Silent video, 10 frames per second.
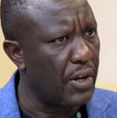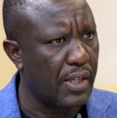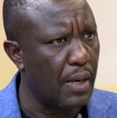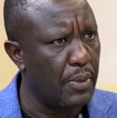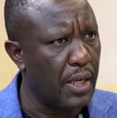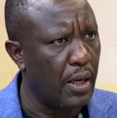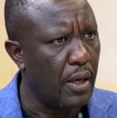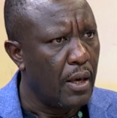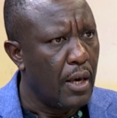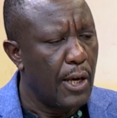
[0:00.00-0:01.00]
same day.
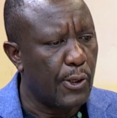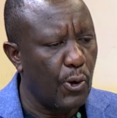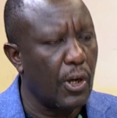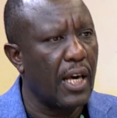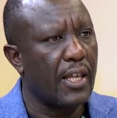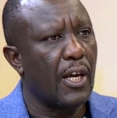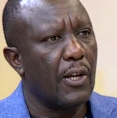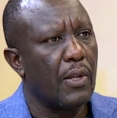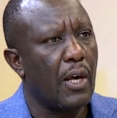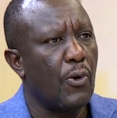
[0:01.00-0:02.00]
It's not like
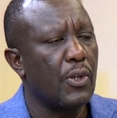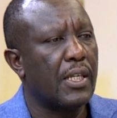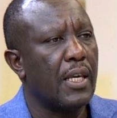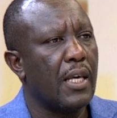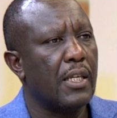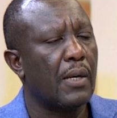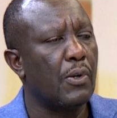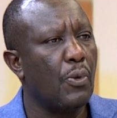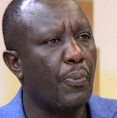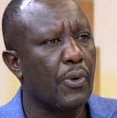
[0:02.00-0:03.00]
they are not seeing there is a
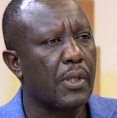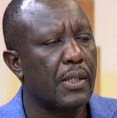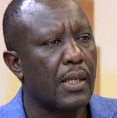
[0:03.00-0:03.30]
due process